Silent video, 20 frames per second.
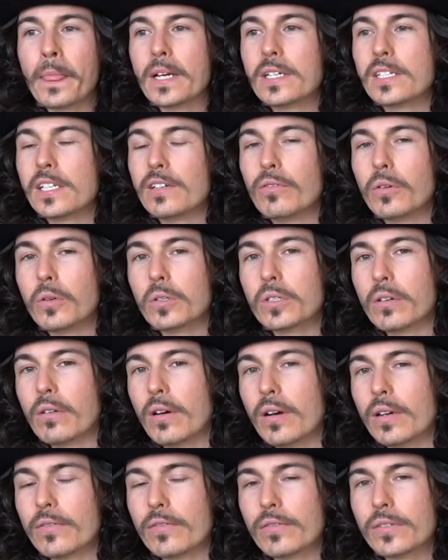See
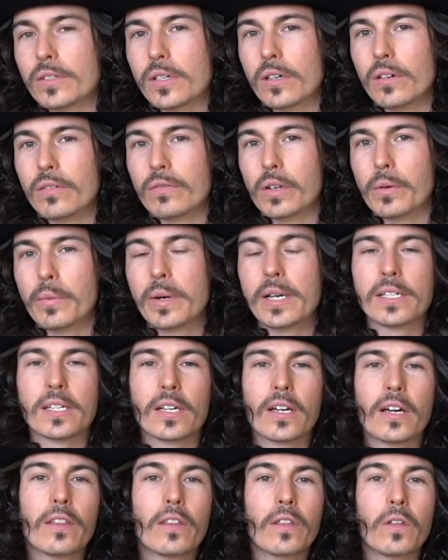photographs of
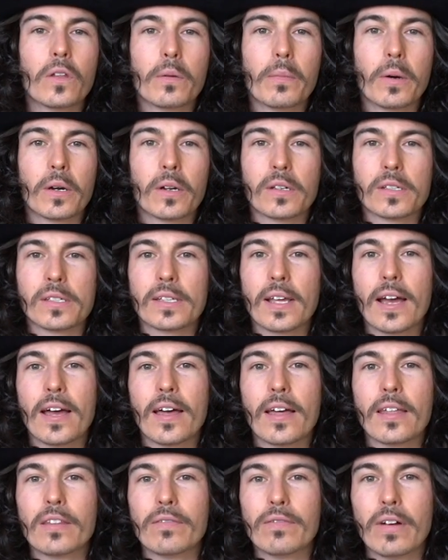Louisa, the other models
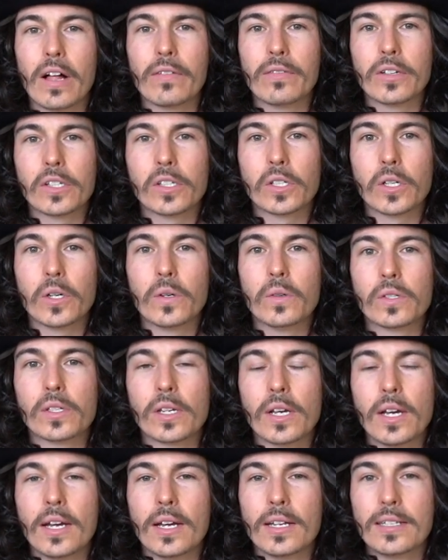there, the velvet suits.